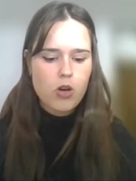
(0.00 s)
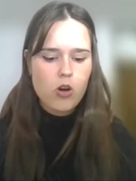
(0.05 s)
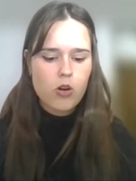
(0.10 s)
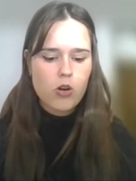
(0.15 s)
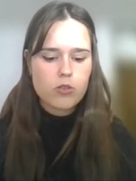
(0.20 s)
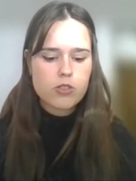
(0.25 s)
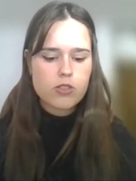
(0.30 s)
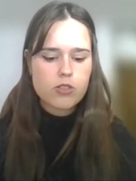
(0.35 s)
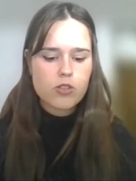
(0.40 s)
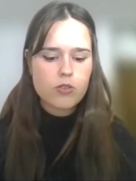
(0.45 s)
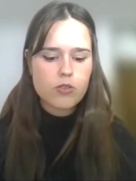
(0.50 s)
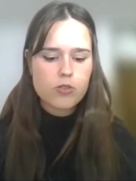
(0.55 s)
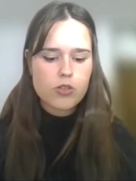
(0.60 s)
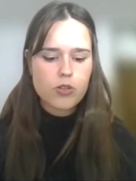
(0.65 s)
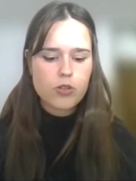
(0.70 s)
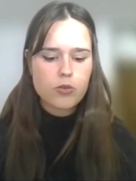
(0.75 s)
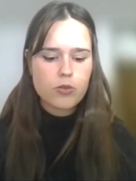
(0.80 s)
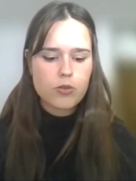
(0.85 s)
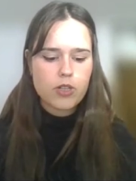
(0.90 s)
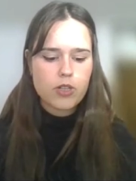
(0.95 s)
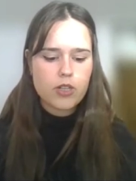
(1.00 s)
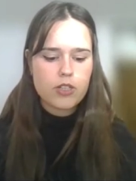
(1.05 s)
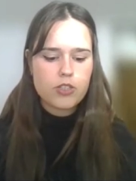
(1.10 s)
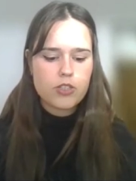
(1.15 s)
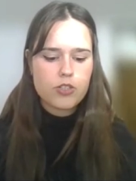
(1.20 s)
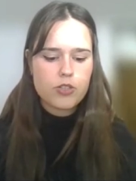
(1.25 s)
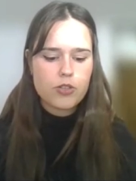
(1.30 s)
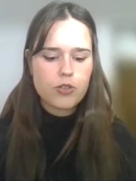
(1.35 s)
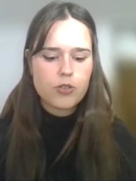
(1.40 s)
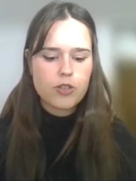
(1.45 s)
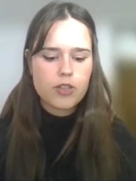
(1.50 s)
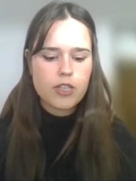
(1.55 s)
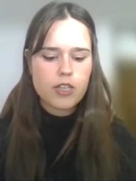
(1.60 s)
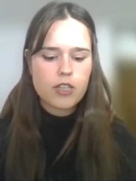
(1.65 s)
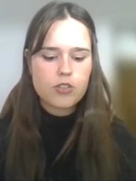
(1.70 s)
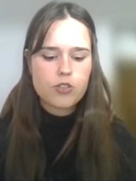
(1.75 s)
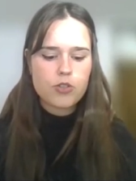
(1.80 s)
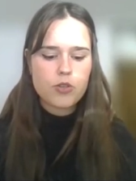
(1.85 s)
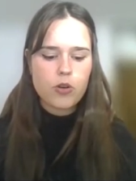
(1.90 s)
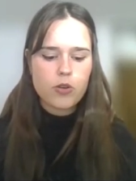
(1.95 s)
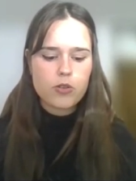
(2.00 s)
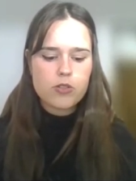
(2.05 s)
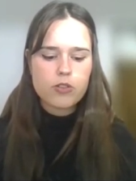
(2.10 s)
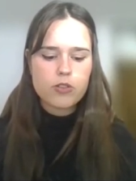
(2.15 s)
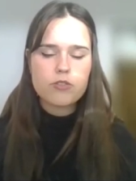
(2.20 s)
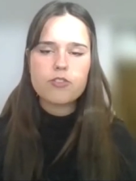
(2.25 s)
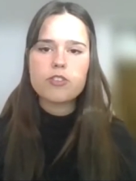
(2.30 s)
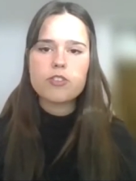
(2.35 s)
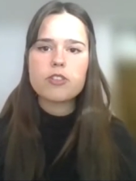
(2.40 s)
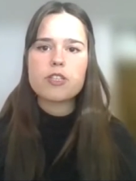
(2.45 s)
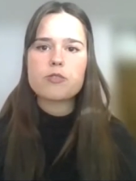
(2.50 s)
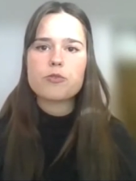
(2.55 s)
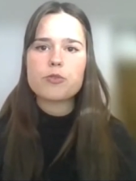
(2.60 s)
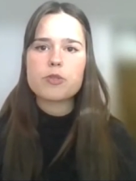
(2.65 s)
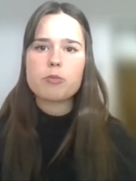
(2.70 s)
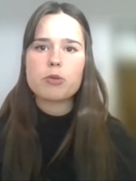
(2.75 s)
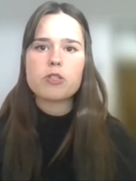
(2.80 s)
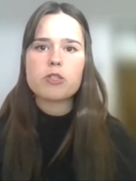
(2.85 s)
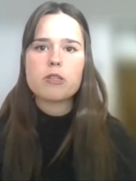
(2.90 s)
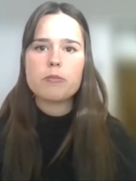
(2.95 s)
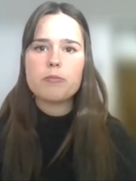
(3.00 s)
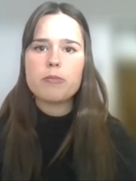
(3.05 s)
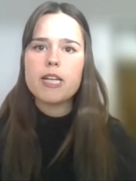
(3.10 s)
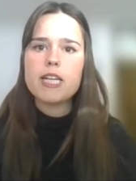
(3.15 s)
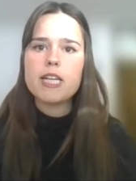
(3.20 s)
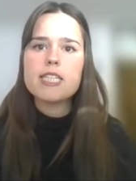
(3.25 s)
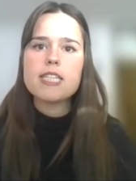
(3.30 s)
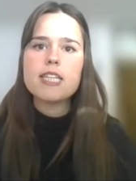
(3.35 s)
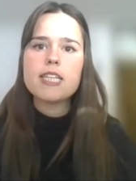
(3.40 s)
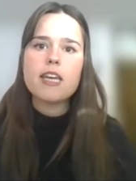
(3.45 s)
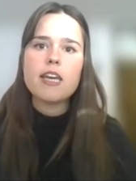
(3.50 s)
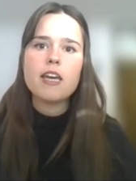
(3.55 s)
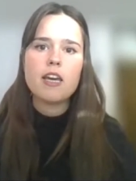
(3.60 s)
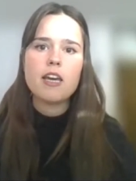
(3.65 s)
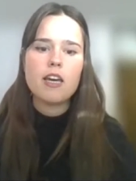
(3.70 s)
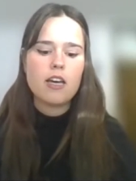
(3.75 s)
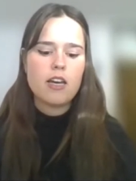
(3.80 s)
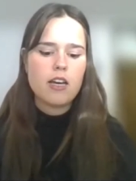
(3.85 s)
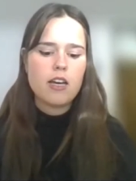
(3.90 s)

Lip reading: also, so do you think, do you also feel this responsibility